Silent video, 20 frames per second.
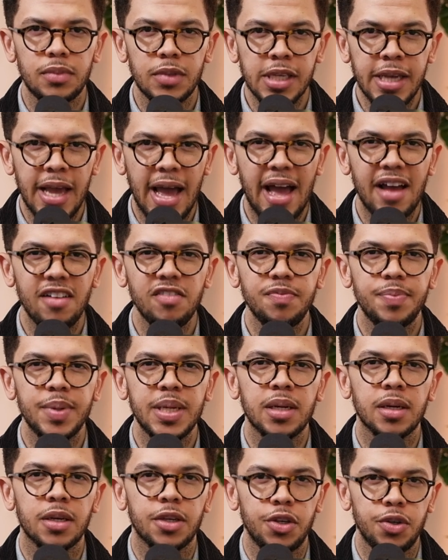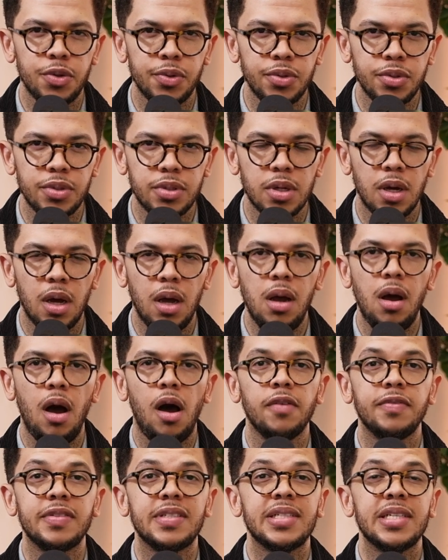have been accused
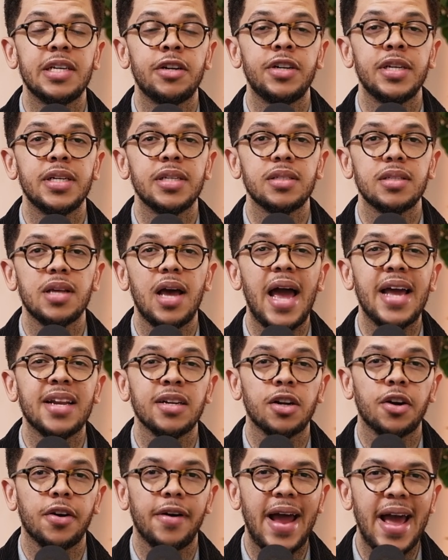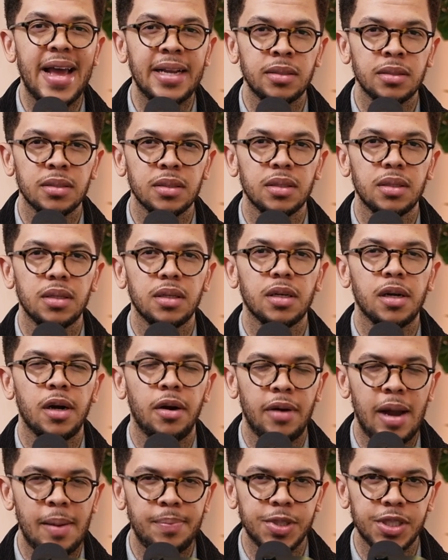of serious and grand
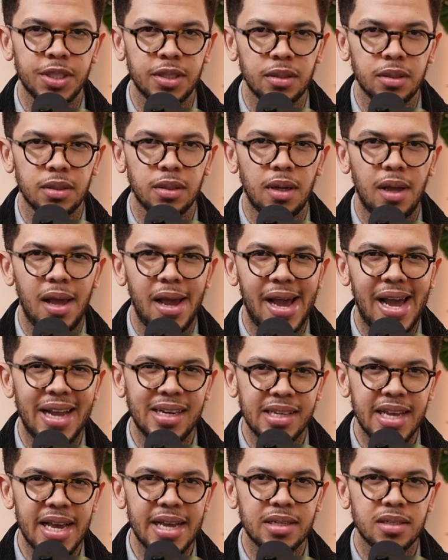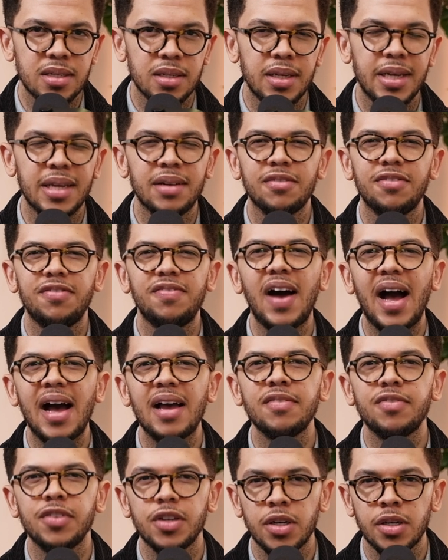corruption. And yet, in
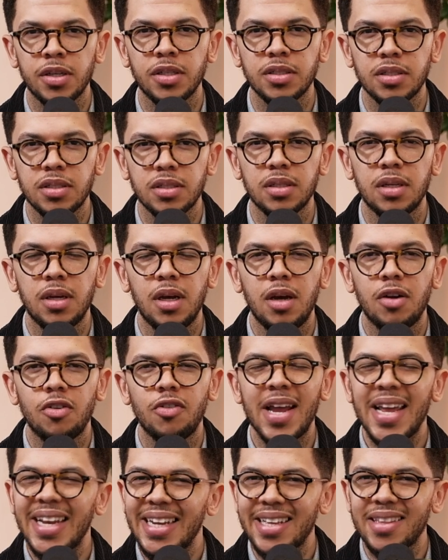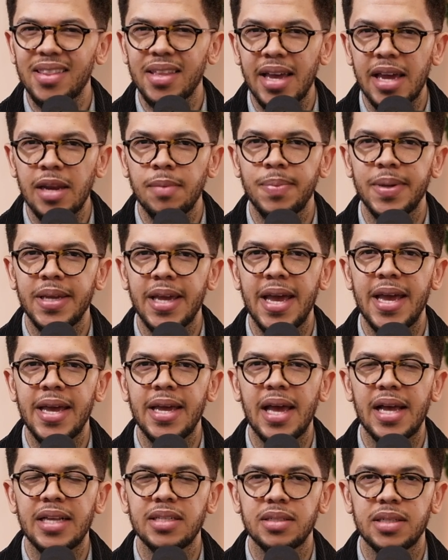5 years, really the NPA
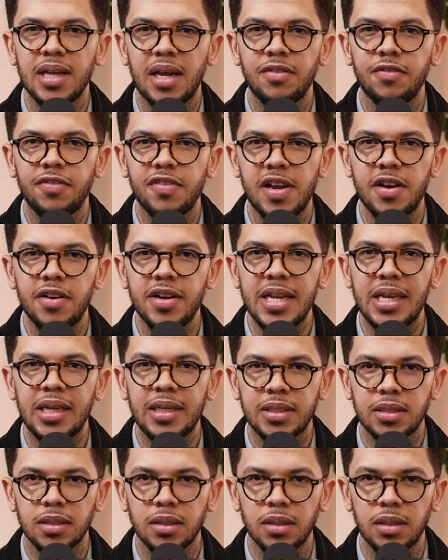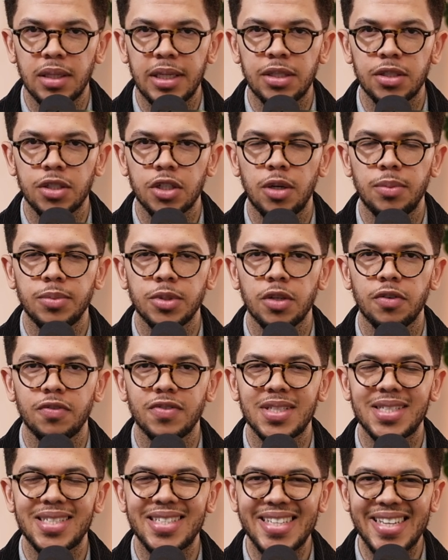has done very little in terms of
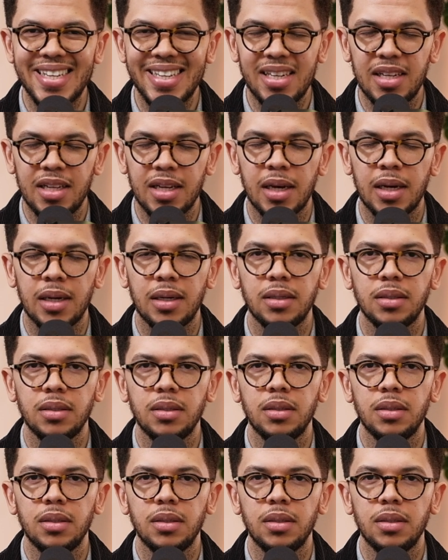senior